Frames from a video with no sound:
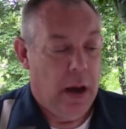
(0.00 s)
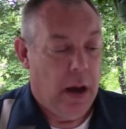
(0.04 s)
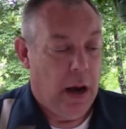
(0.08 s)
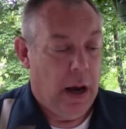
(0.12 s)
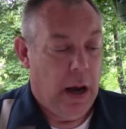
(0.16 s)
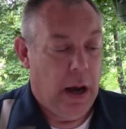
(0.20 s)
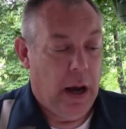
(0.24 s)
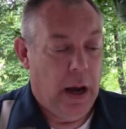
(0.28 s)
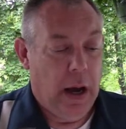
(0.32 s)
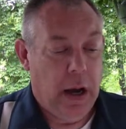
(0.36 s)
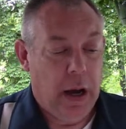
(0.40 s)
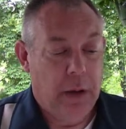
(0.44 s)

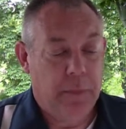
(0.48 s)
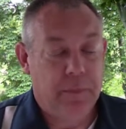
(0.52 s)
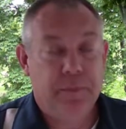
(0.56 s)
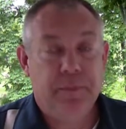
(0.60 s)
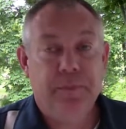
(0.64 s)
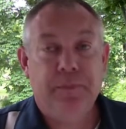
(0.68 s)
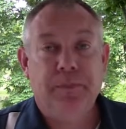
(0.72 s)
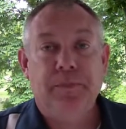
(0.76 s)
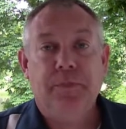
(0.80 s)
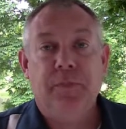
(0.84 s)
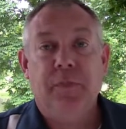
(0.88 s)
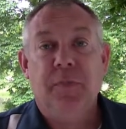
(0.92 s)

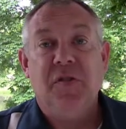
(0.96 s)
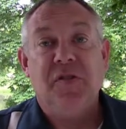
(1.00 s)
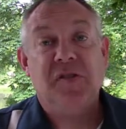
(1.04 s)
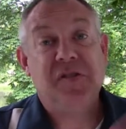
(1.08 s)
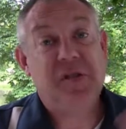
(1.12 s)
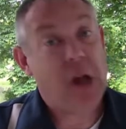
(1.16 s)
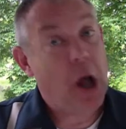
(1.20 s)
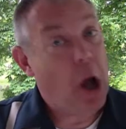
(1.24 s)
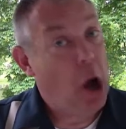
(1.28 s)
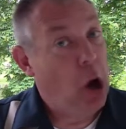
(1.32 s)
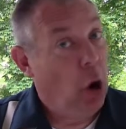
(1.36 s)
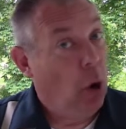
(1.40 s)
Um,
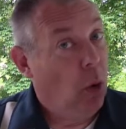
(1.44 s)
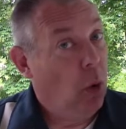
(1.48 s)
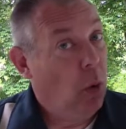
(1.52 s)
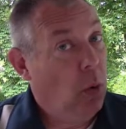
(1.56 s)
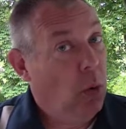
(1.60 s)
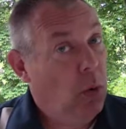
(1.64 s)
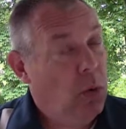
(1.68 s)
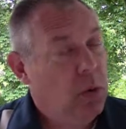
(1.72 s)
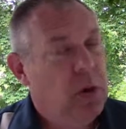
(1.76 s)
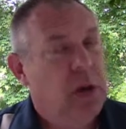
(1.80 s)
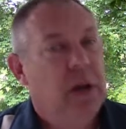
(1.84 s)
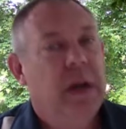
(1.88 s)

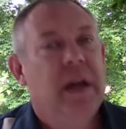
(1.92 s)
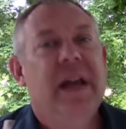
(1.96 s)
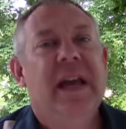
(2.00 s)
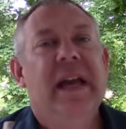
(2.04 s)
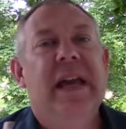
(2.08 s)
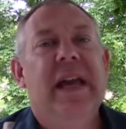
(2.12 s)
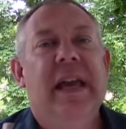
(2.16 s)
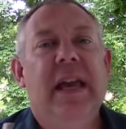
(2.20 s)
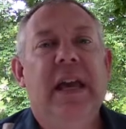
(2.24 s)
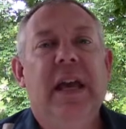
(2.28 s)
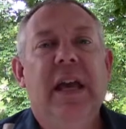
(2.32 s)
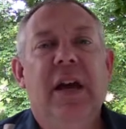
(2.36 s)
so,
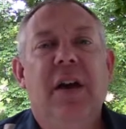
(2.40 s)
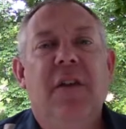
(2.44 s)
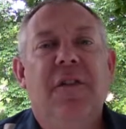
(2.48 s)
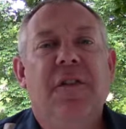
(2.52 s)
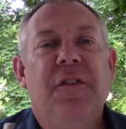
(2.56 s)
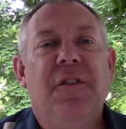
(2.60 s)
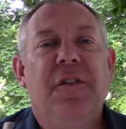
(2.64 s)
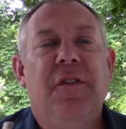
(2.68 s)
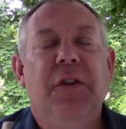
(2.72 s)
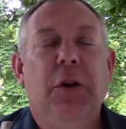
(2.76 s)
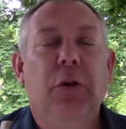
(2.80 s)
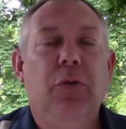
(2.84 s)

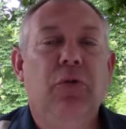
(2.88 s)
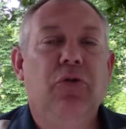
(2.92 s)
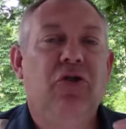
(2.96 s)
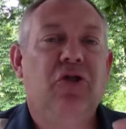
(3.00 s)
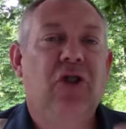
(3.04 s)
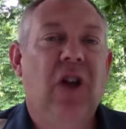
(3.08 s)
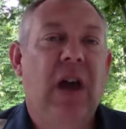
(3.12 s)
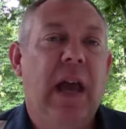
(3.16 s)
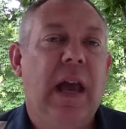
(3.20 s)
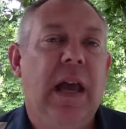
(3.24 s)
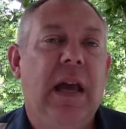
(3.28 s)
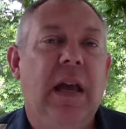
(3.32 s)
if you
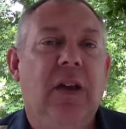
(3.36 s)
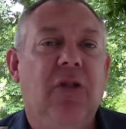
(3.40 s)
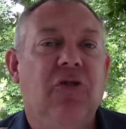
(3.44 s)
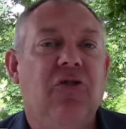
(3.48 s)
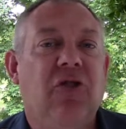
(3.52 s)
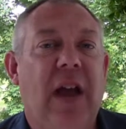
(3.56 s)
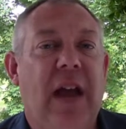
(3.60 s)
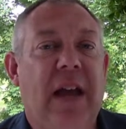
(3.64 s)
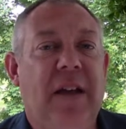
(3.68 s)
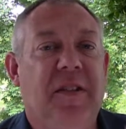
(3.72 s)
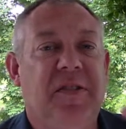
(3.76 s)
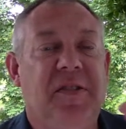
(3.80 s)

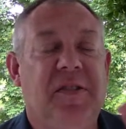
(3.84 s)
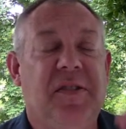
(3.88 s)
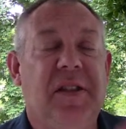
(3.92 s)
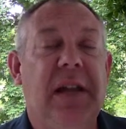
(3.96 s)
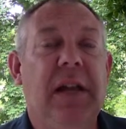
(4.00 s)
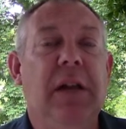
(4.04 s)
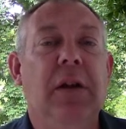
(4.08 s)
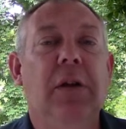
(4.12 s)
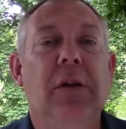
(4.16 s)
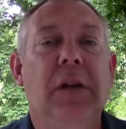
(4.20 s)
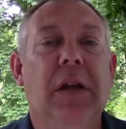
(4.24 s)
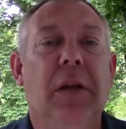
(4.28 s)
change a
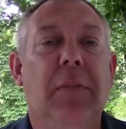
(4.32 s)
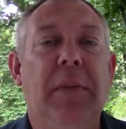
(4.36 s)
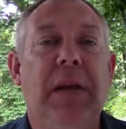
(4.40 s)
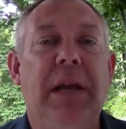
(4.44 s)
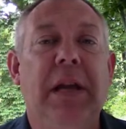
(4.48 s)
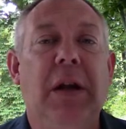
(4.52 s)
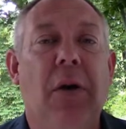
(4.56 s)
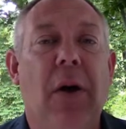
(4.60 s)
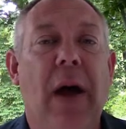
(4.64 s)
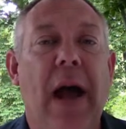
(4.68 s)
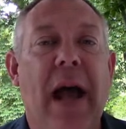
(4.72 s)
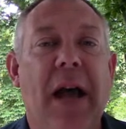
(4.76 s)
single
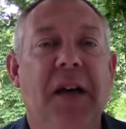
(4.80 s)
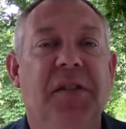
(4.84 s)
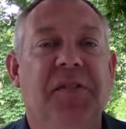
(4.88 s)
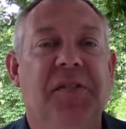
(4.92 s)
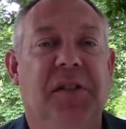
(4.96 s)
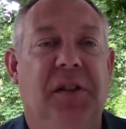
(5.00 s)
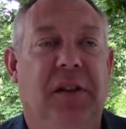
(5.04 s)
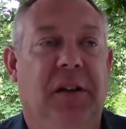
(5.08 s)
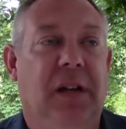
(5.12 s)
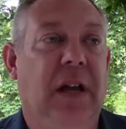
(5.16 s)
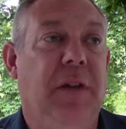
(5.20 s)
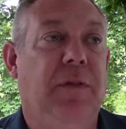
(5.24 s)
amino
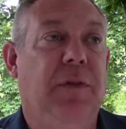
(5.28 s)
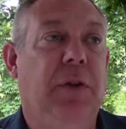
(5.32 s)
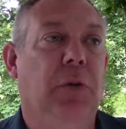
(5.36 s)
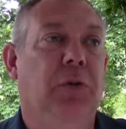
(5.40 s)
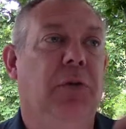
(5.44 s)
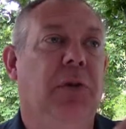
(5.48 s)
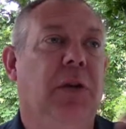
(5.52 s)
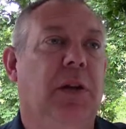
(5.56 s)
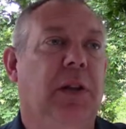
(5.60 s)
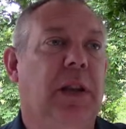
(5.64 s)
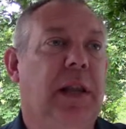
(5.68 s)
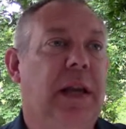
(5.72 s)
acid, if you
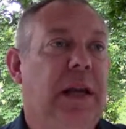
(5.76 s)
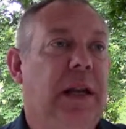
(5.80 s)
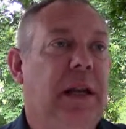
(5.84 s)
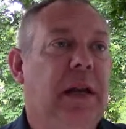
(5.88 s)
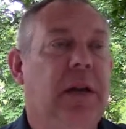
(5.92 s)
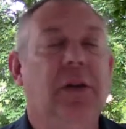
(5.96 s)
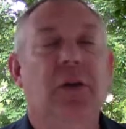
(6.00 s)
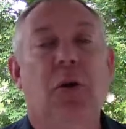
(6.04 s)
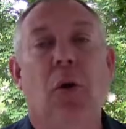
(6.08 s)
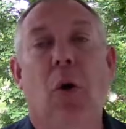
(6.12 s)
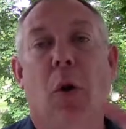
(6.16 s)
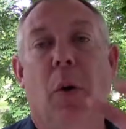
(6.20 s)
delete
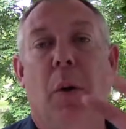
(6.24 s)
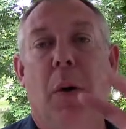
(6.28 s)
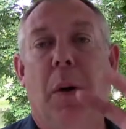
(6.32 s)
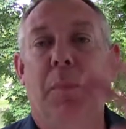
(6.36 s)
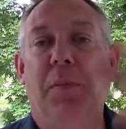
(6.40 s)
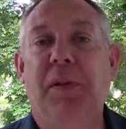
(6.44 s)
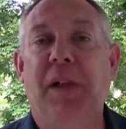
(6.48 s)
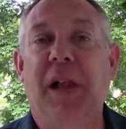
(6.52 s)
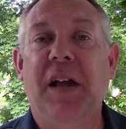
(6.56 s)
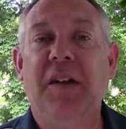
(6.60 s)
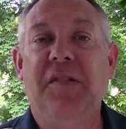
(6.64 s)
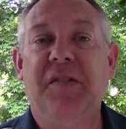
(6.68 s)
it or
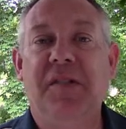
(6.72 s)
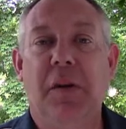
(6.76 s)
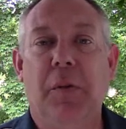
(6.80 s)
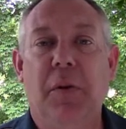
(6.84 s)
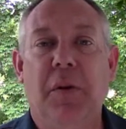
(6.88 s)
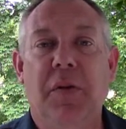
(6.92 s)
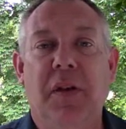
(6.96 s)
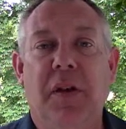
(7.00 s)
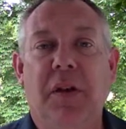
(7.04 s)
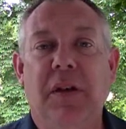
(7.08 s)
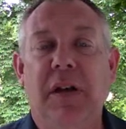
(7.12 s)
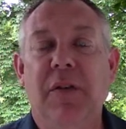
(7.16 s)
replace it
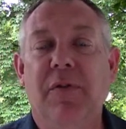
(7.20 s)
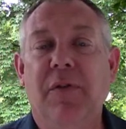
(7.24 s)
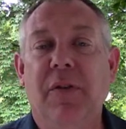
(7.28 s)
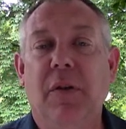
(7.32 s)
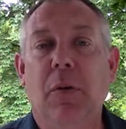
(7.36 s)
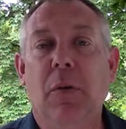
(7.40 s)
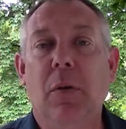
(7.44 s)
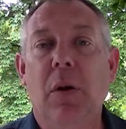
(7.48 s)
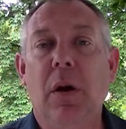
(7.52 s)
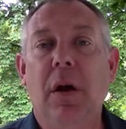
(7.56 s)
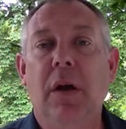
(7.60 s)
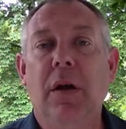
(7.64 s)
with a
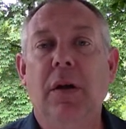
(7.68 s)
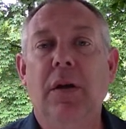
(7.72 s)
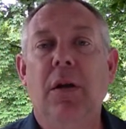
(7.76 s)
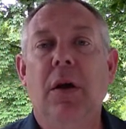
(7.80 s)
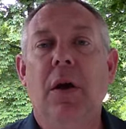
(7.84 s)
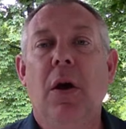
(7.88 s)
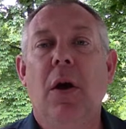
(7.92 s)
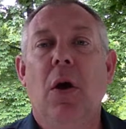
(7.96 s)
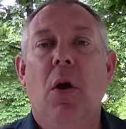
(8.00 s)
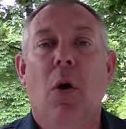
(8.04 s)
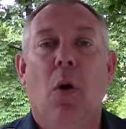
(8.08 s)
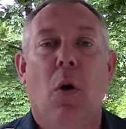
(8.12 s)
different one,
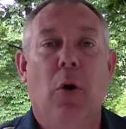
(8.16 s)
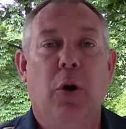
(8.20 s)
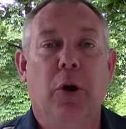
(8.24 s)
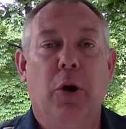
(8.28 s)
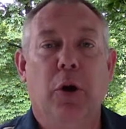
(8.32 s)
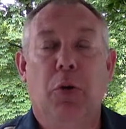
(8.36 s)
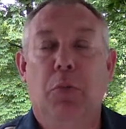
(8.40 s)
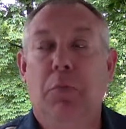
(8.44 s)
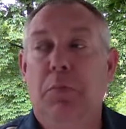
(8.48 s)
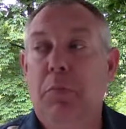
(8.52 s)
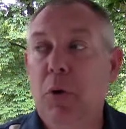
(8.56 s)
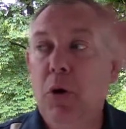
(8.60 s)
or
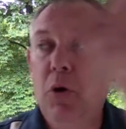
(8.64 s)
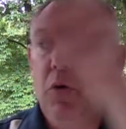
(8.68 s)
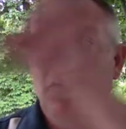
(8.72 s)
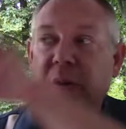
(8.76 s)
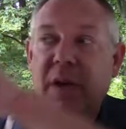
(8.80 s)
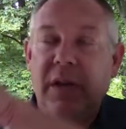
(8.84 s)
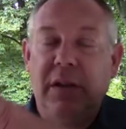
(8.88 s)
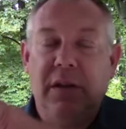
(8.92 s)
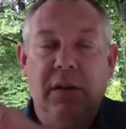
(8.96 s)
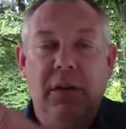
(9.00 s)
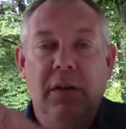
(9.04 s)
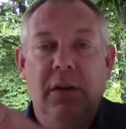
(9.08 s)
you move
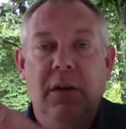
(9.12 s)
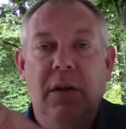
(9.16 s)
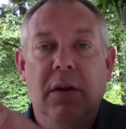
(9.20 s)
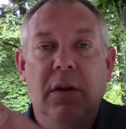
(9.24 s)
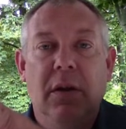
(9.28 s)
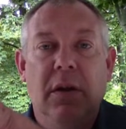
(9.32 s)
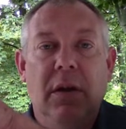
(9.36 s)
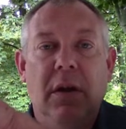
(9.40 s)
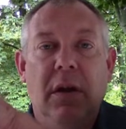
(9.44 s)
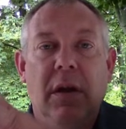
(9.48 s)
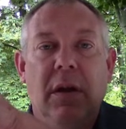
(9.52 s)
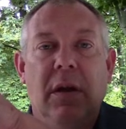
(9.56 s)
it,
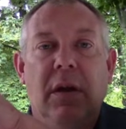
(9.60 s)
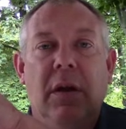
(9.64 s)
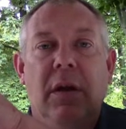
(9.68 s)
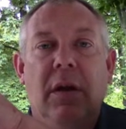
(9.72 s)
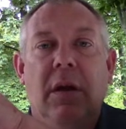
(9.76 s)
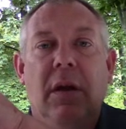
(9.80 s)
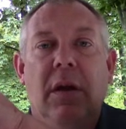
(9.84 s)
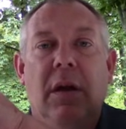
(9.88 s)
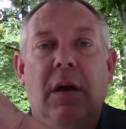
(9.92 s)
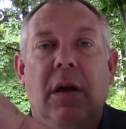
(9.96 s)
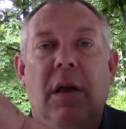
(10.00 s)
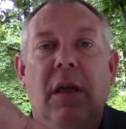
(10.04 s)

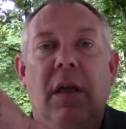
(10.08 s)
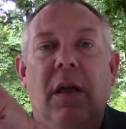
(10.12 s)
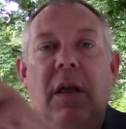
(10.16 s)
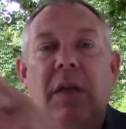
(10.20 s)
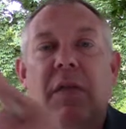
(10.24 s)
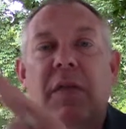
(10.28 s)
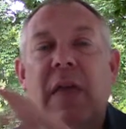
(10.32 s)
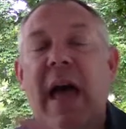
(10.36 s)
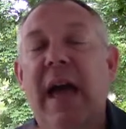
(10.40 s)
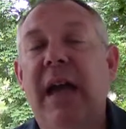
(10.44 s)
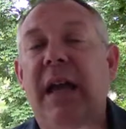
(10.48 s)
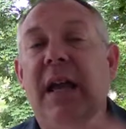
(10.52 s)

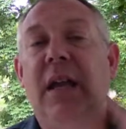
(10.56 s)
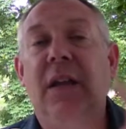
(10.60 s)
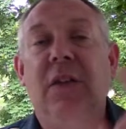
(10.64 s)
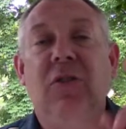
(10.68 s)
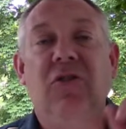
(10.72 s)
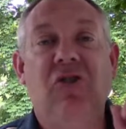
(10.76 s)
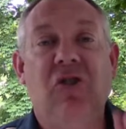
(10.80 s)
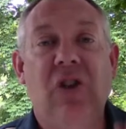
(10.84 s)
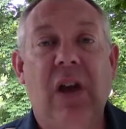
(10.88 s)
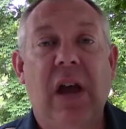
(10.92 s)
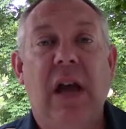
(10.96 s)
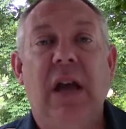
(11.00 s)
that can
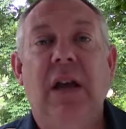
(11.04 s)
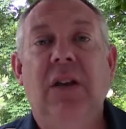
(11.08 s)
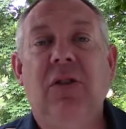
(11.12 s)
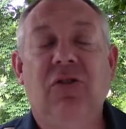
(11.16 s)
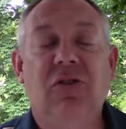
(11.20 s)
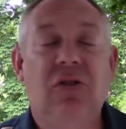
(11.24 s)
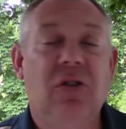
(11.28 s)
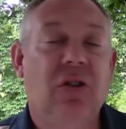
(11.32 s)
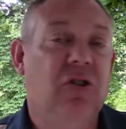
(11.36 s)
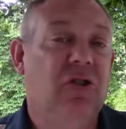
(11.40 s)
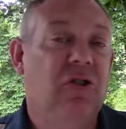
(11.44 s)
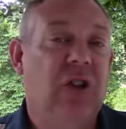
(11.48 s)

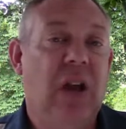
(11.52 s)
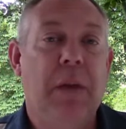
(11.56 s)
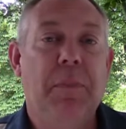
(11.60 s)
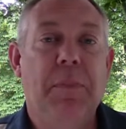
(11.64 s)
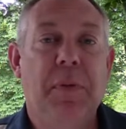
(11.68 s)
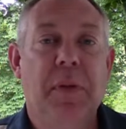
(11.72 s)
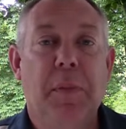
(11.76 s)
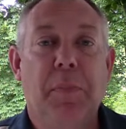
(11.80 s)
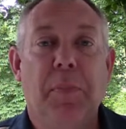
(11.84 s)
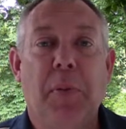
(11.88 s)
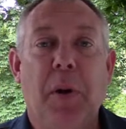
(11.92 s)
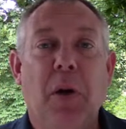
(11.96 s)
change the shape
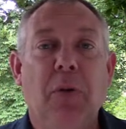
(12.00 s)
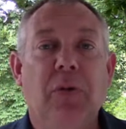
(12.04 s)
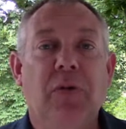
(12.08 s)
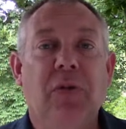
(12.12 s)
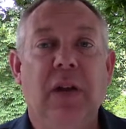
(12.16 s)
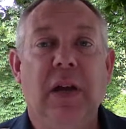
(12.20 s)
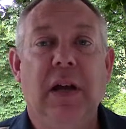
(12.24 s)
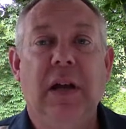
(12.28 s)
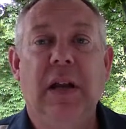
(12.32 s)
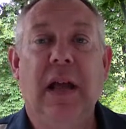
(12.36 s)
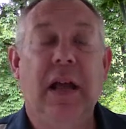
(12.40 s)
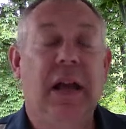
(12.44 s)
of the
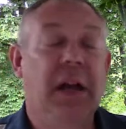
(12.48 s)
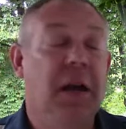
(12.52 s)
protein and